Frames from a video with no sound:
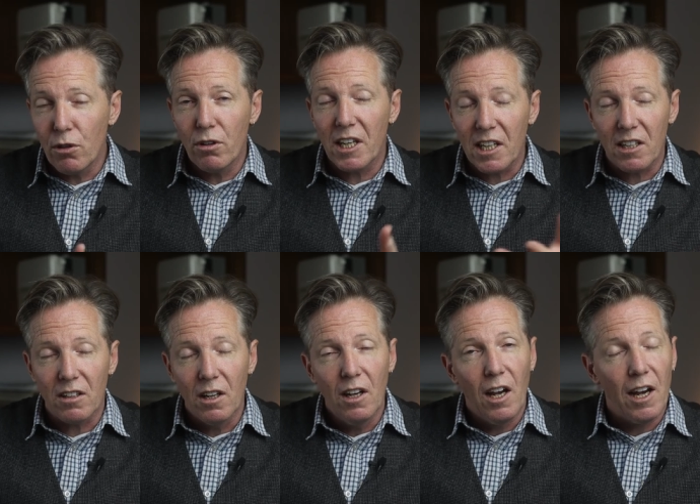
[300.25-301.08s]
you're looking at,
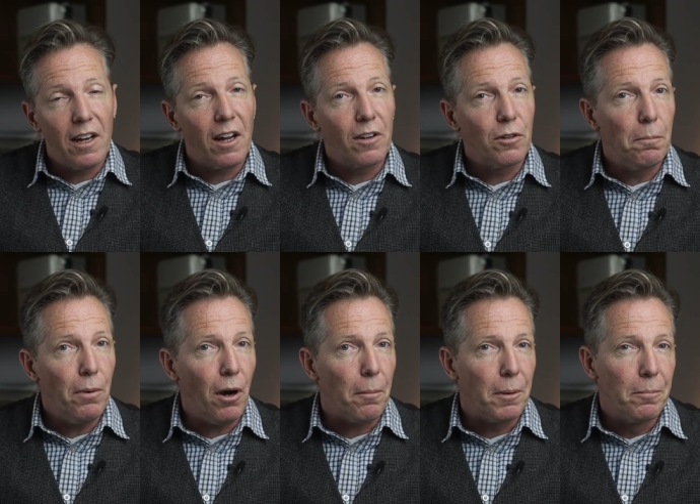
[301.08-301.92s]
at Uncle
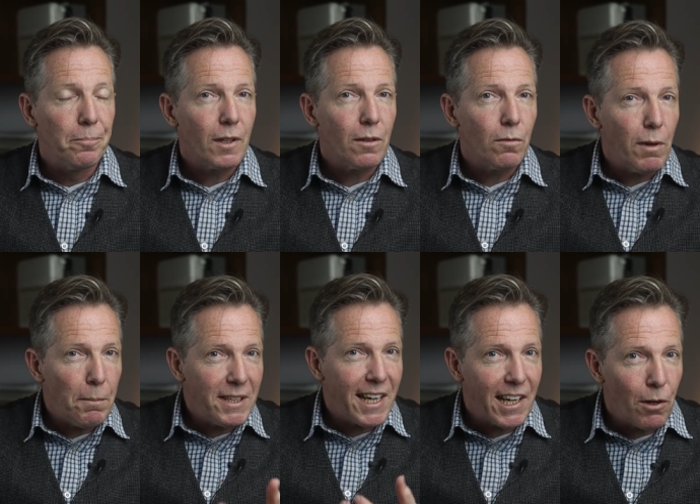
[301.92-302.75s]
Bob. When
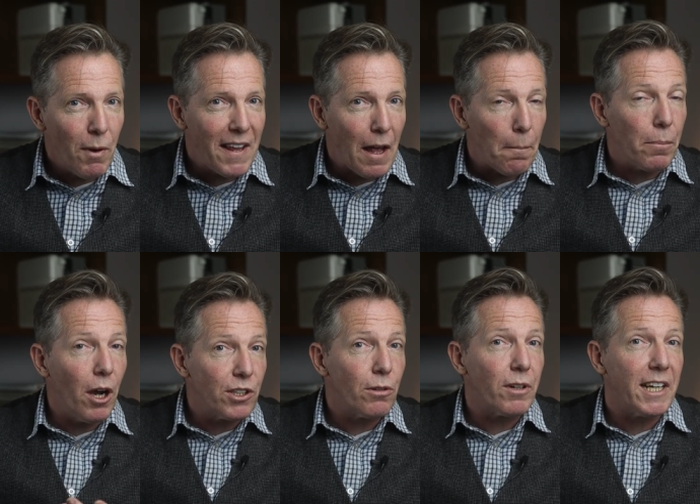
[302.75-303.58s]
we take away that
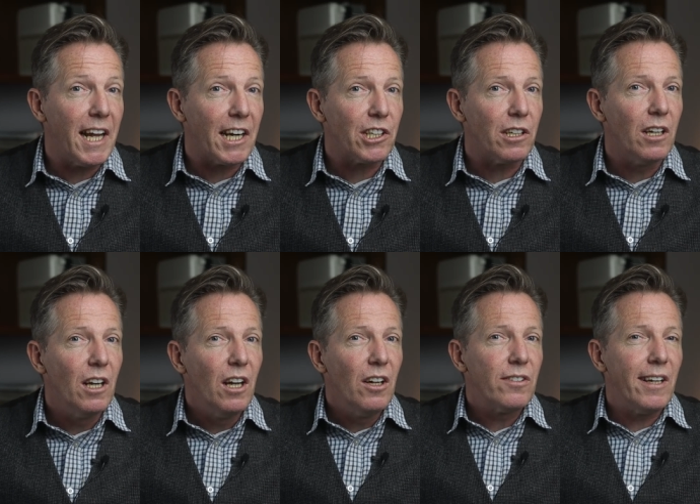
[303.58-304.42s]
personal connection,
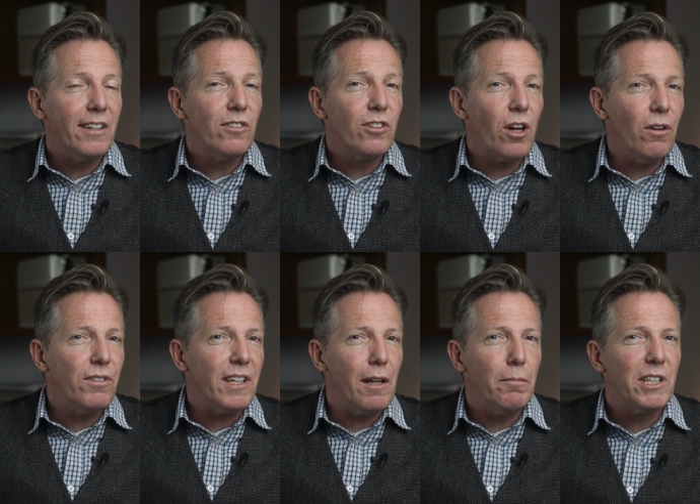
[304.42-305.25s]
then
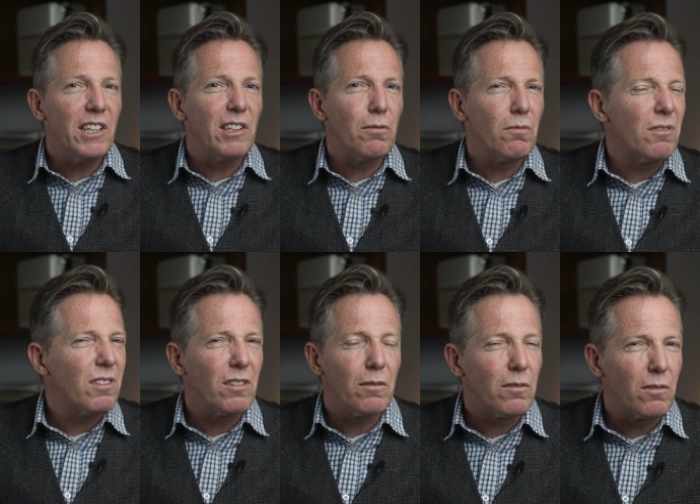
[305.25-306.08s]
those images
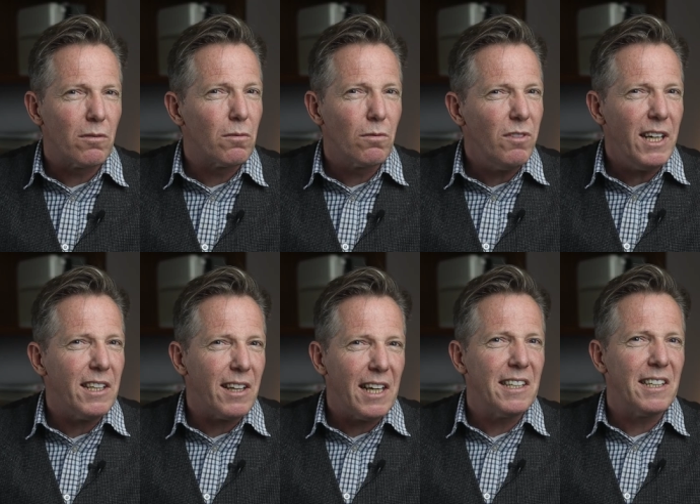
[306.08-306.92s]
really they